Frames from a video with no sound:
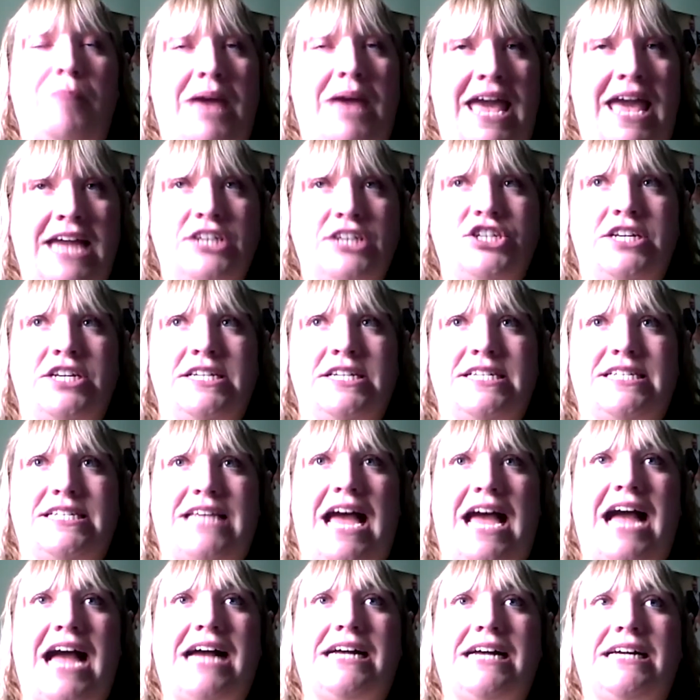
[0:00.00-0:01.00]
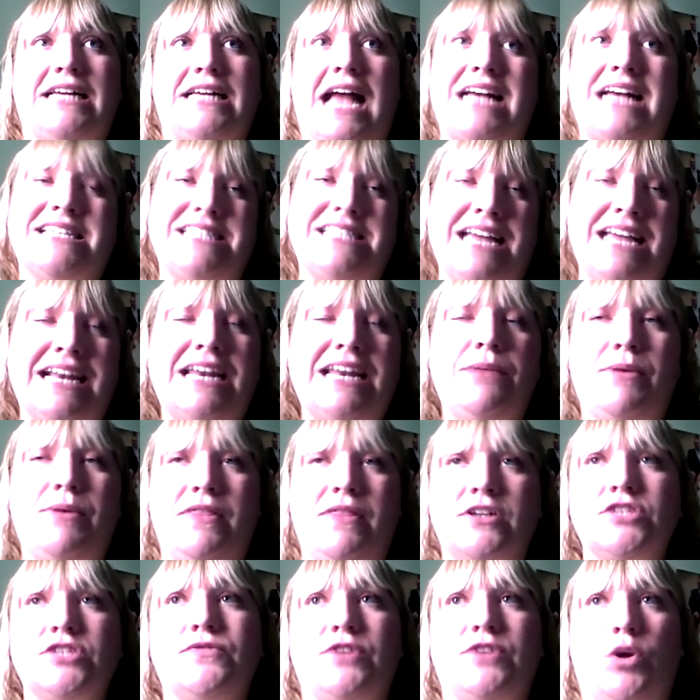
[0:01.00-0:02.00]
patients that are sadly with
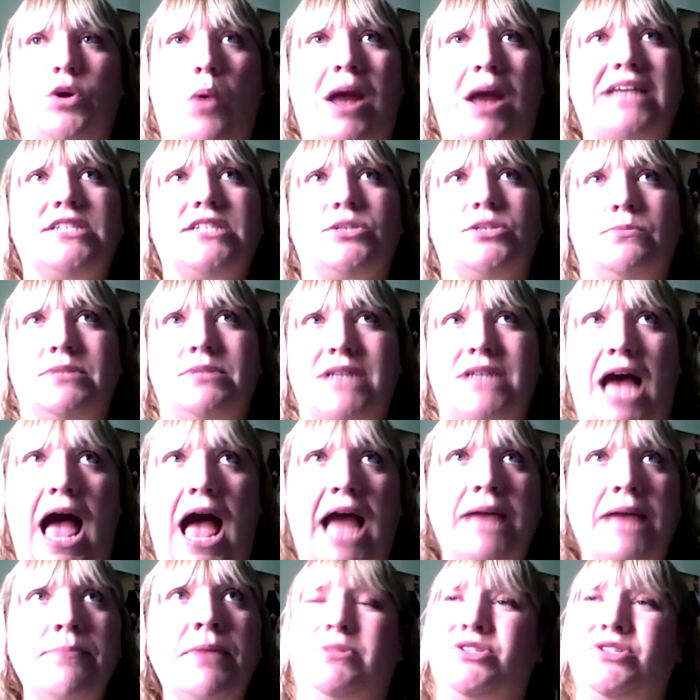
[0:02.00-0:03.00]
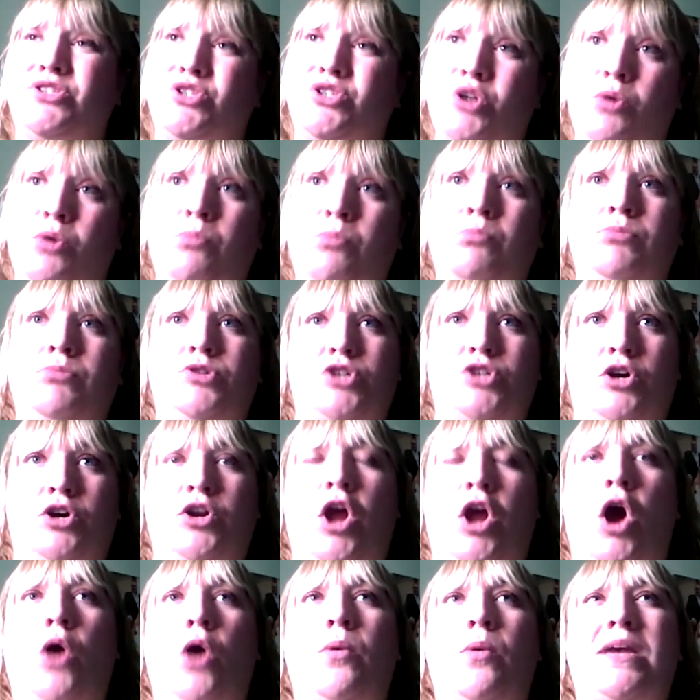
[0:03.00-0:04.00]
us for quite some time. Some
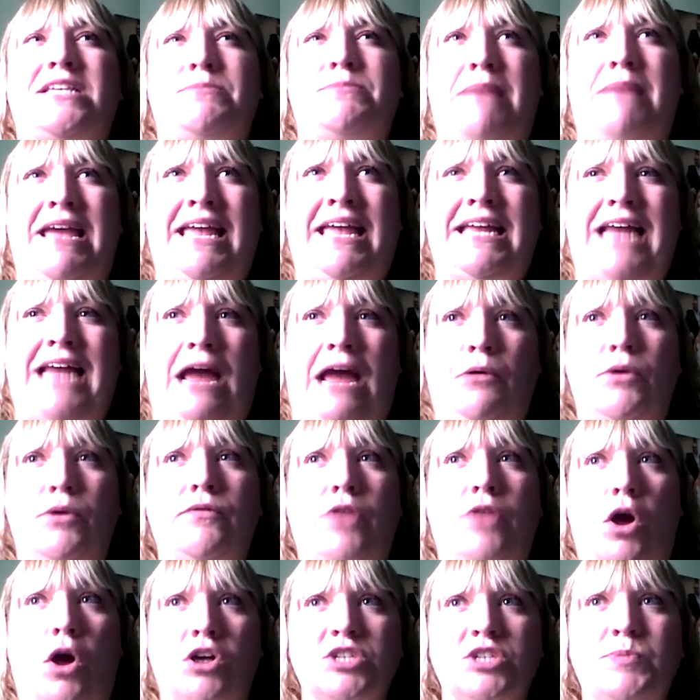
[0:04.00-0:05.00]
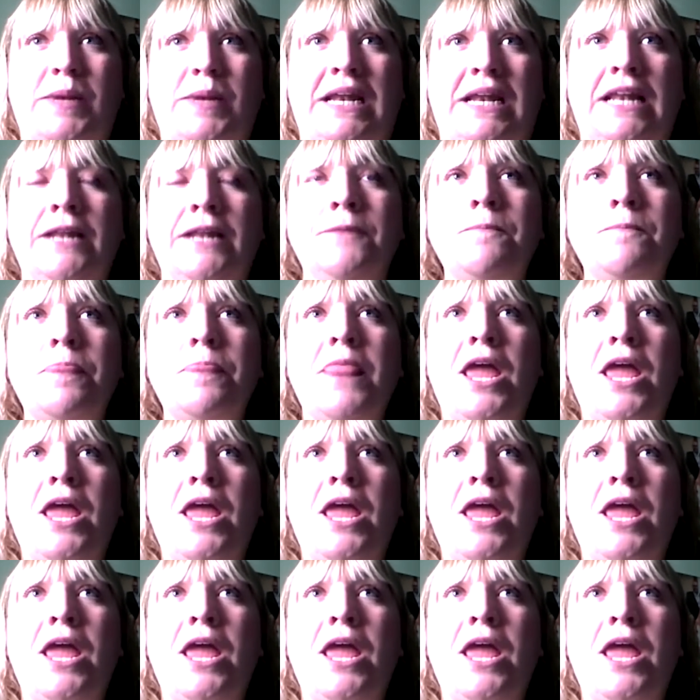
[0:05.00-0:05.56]
don't always make it out of the hospital.